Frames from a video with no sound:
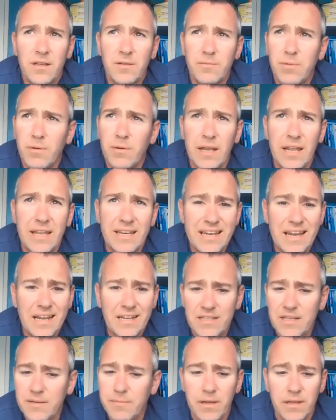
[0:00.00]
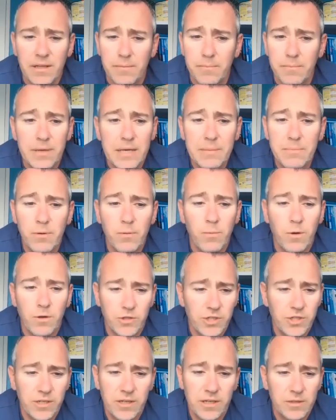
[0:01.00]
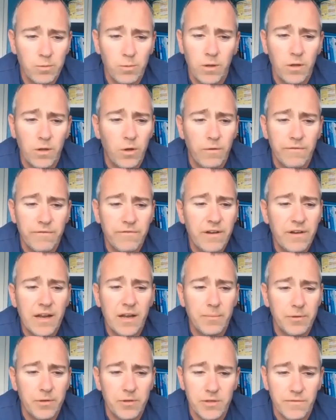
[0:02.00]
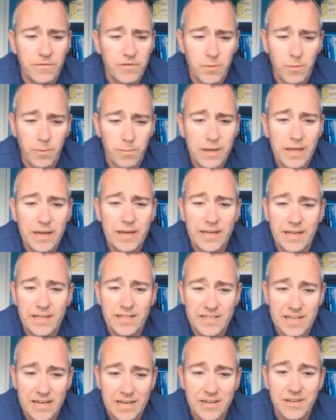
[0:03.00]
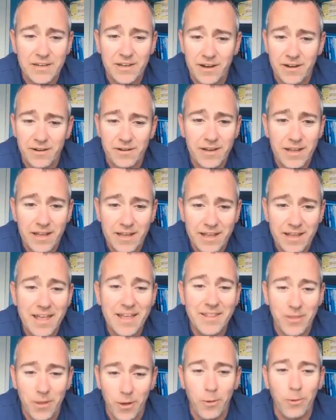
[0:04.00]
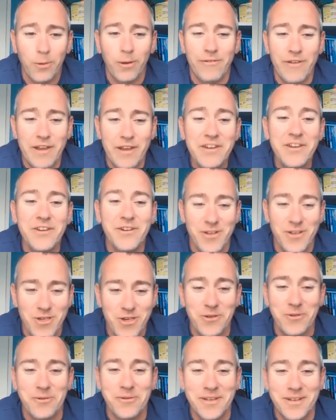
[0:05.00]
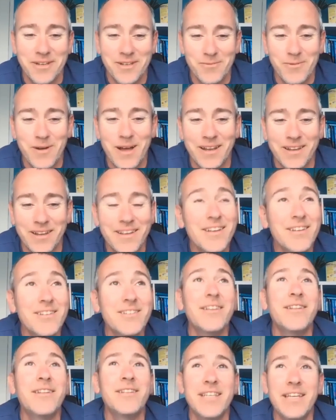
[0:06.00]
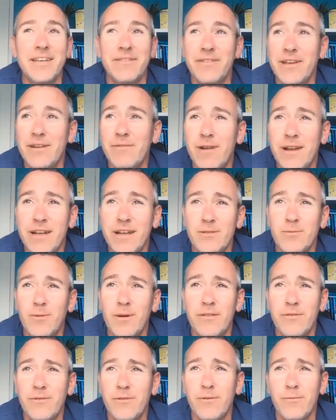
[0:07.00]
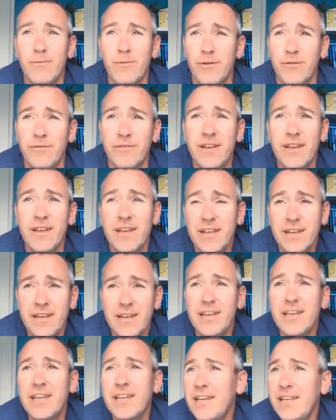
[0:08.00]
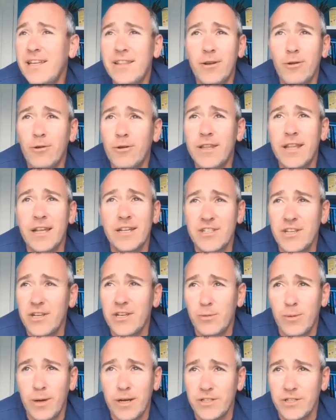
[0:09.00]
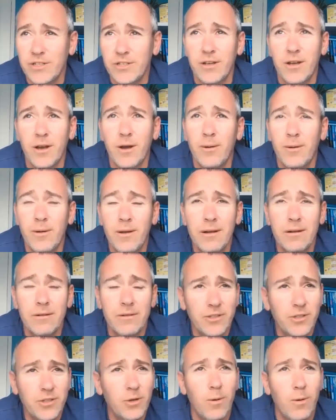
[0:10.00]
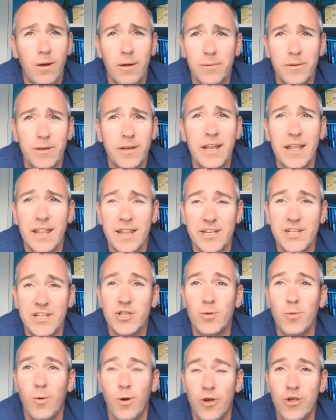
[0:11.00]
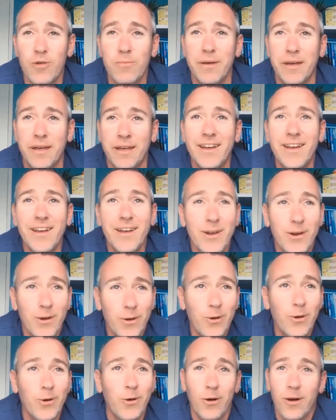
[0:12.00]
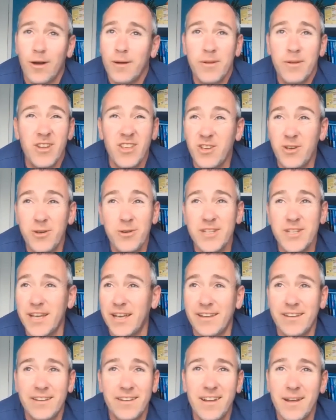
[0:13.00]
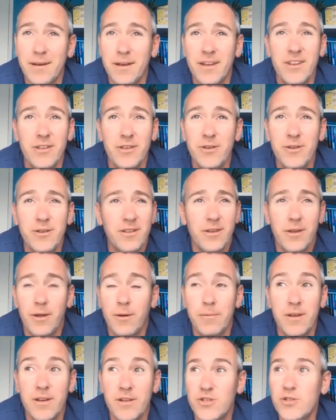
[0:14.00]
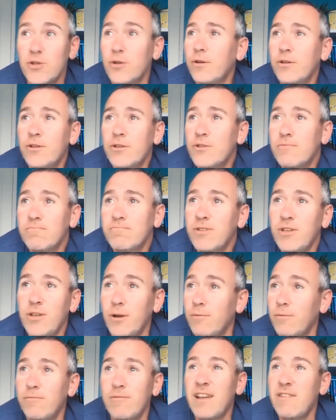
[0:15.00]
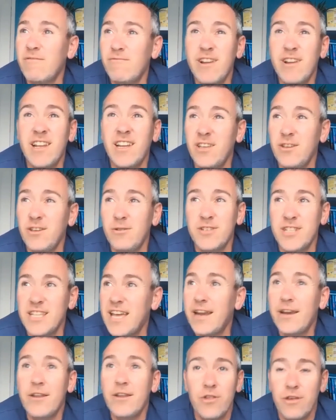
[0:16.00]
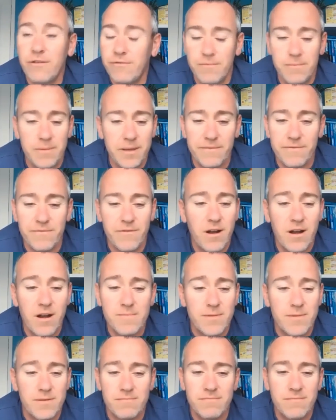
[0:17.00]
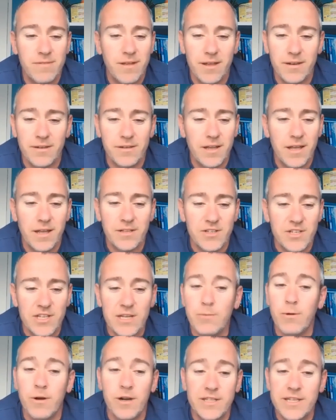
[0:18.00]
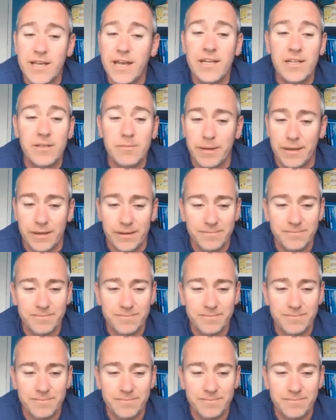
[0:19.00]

probably like 90 million people watching this World Cup final because obviously we're playing against India and like the whole of India are tuned in as well. So the TV ratings went through the roof. Now you can either look at that situation and go, you know what, I'm going to let this squash me, or I'm going to use it. I'm going to, you know, I'm going to, you know, like really use the energy from the environment and, and see where it takes me.